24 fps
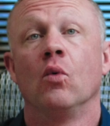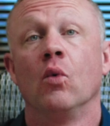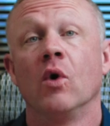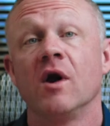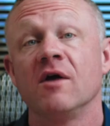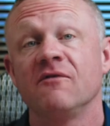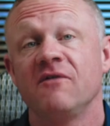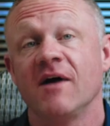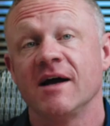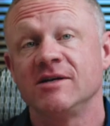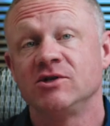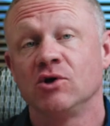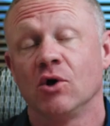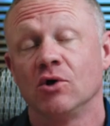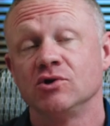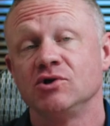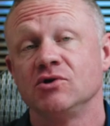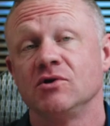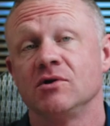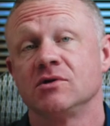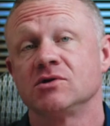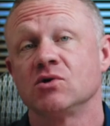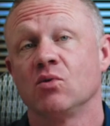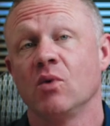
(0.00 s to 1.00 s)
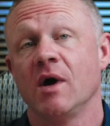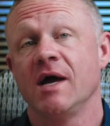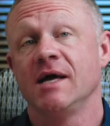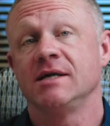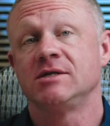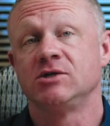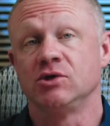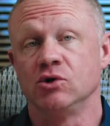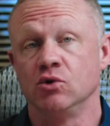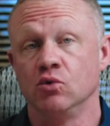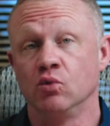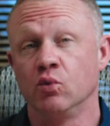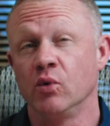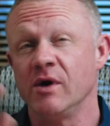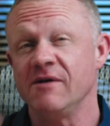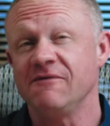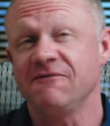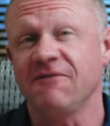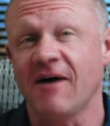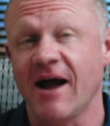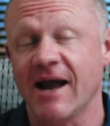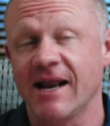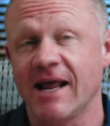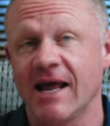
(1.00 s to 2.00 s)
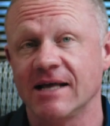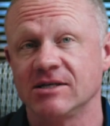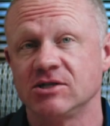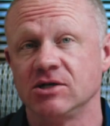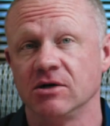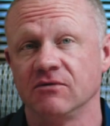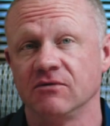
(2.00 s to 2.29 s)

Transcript: What if I told you there's a way to refinance